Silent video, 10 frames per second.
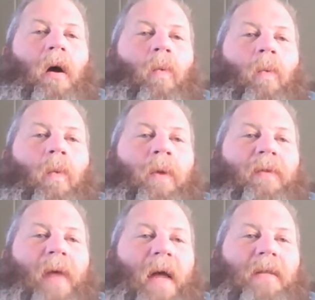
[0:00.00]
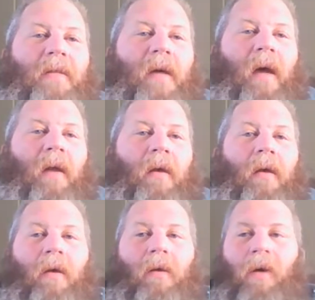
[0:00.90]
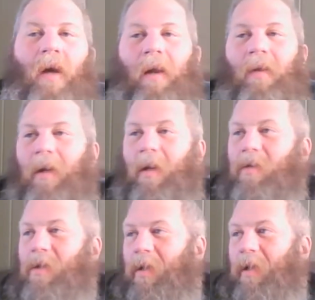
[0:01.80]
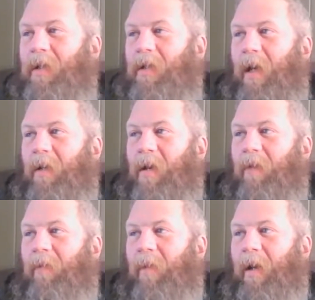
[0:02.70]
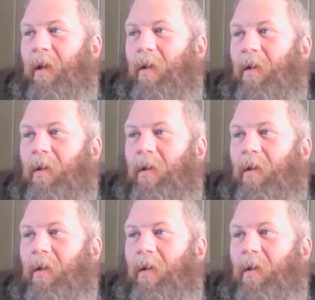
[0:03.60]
with that said, you got anything else you need to say to everybody?